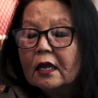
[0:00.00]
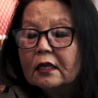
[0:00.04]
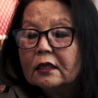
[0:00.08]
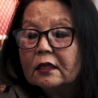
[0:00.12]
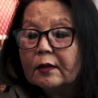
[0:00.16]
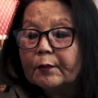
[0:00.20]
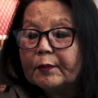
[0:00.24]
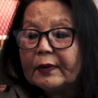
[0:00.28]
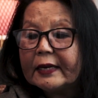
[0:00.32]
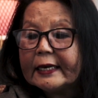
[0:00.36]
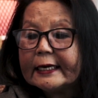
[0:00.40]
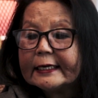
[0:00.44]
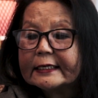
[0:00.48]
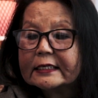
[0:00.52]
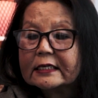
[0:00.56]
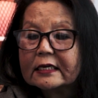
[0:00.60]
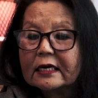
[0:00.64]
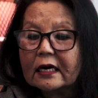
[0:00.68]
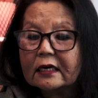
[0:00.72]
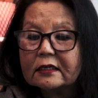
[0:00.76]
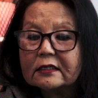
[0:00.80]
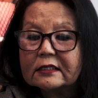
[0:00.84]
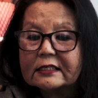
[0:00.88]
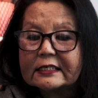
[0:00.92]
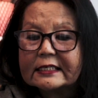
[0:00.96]
The blade
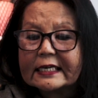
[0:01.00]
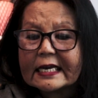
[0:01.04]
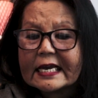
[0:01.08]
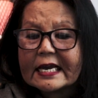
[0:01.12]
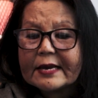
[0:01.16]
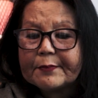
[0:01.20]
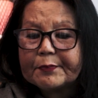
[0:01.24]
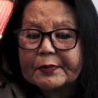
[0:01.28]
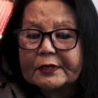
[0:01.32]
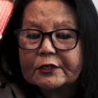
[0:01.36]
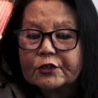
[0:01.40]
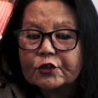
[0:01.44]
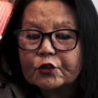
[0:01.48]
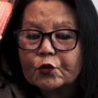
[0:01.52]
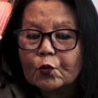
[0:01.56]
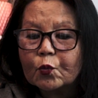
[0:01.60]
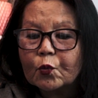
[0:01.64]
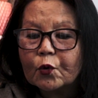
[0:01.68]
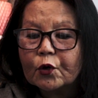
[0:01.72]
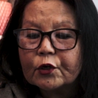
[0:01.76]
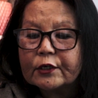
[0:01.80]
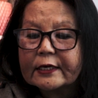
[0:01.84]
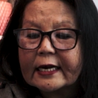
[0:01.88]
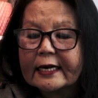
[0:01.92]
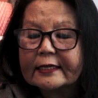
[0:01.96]
cut deep into the
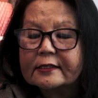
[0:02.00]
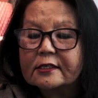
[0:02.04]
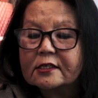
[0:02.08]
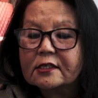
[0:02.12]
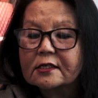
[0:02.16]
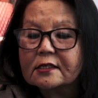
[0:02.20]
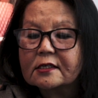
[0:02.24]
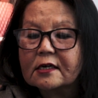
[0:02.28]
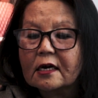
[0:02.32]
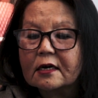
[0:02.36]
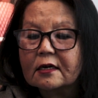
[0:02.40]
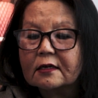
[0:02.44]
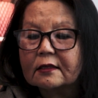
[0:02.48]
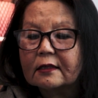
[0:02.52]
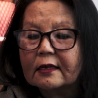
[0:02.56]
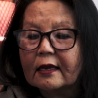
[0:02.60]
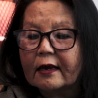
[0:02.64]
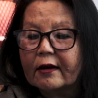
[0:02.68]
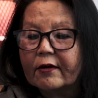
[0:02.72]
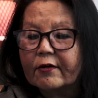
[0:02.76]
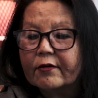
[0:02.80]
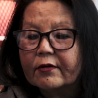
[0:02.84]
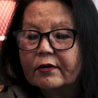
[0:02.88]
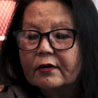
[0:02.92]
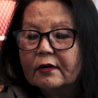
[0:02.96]
wood and stuck
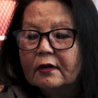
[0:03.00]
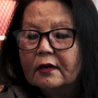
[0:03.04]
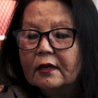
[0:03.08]
there.